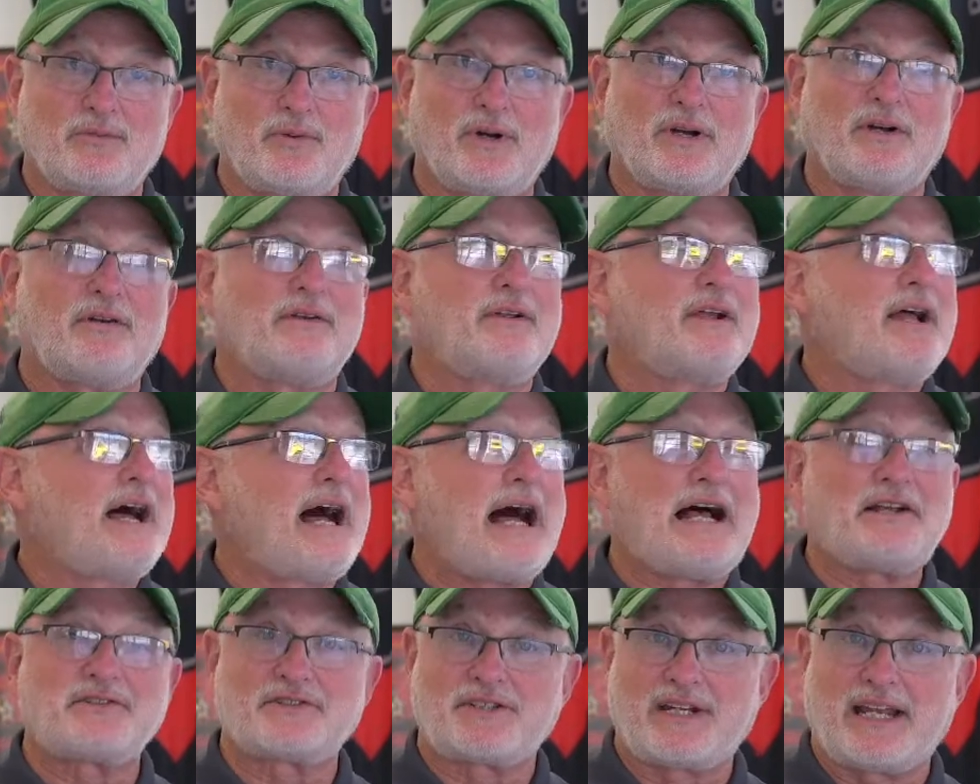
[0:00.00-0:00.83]
Well,
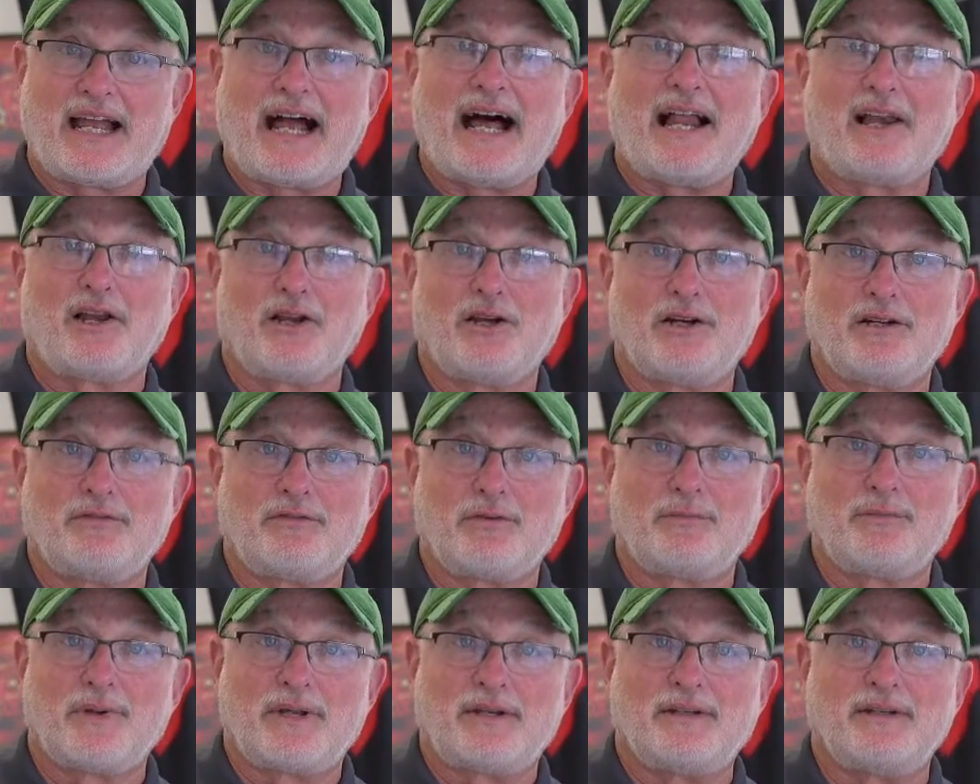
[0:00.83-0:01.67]
I'll say I love
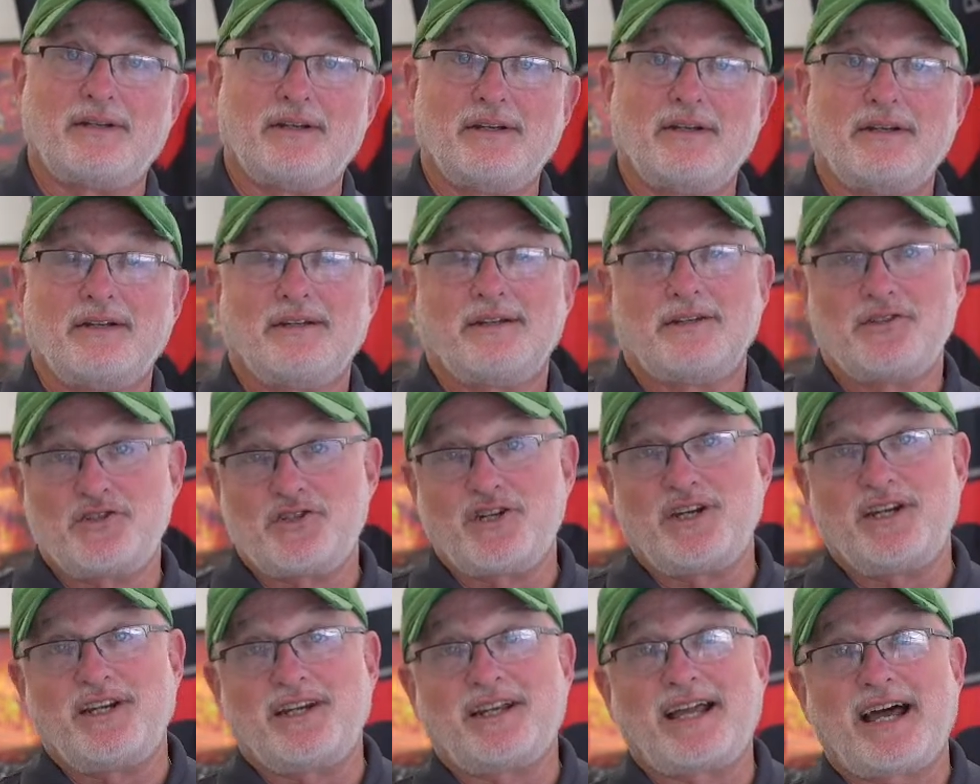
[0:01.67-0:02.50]
them, and
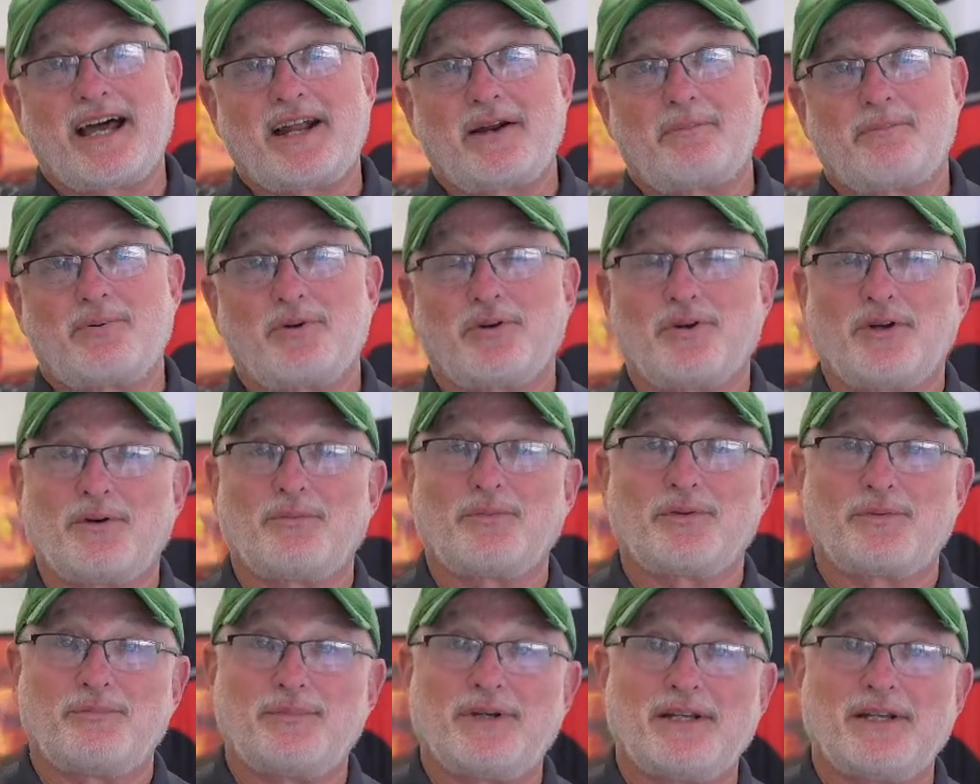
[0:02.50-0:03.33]
Gene kind of put
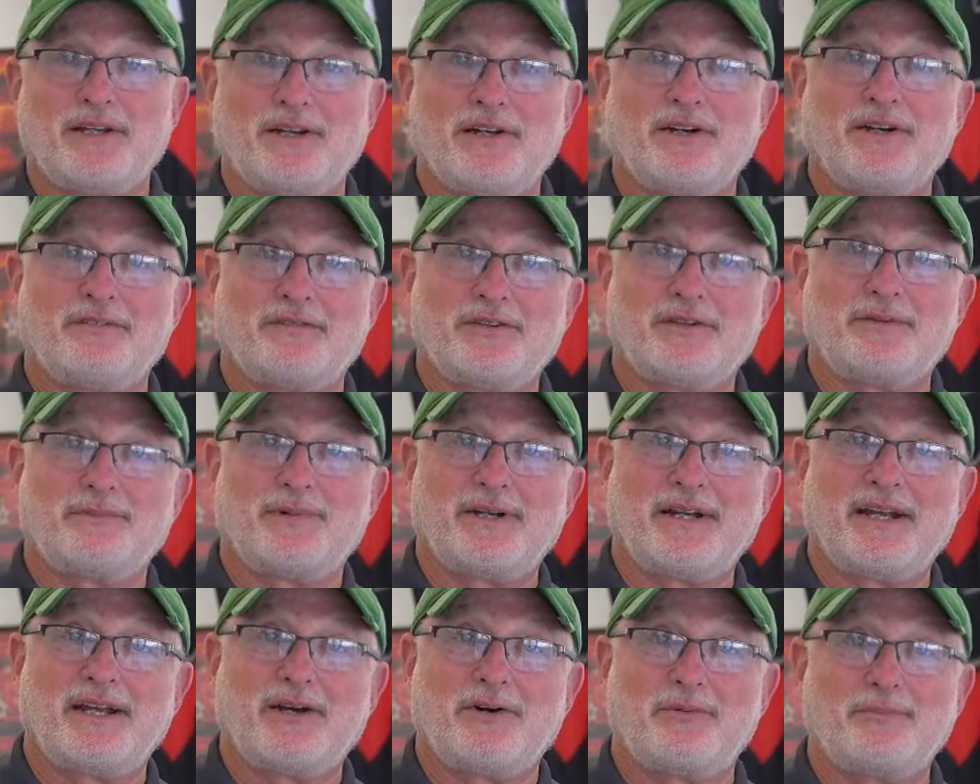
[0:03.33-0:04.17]
up with me loving them
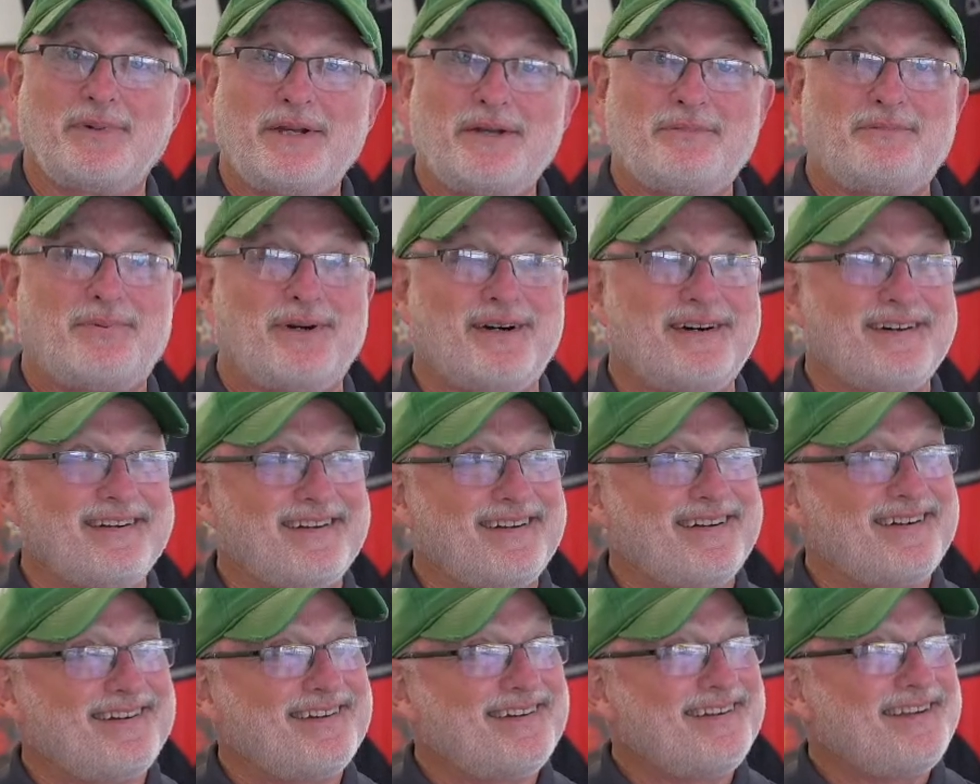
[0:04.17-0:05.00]
and helped me, but
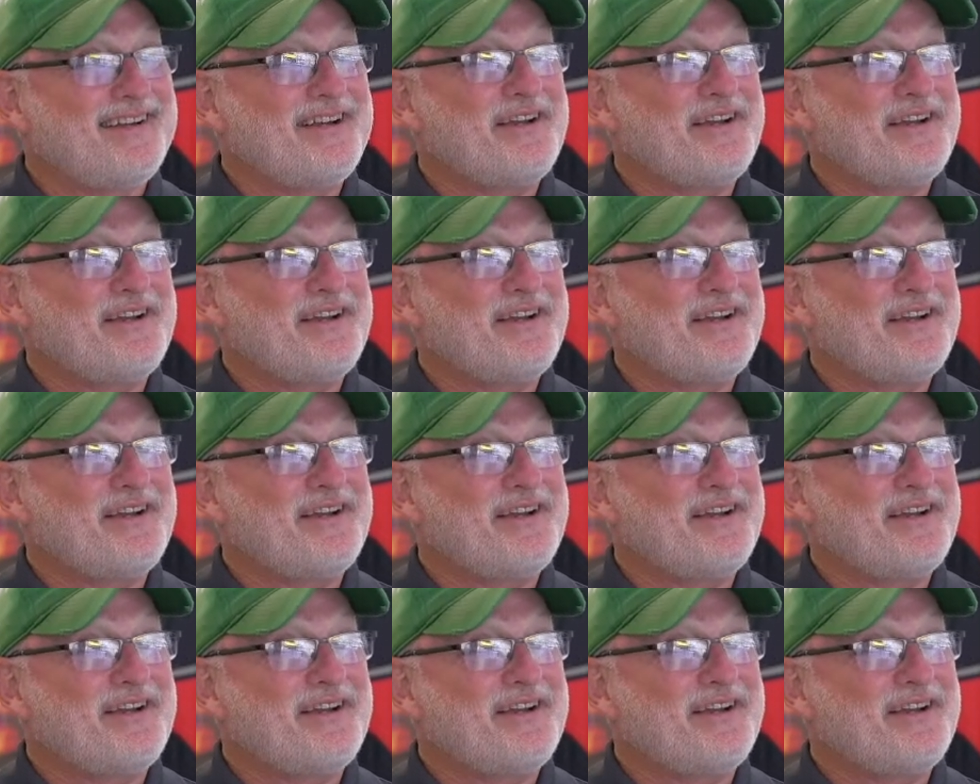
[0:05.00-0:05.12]
uh,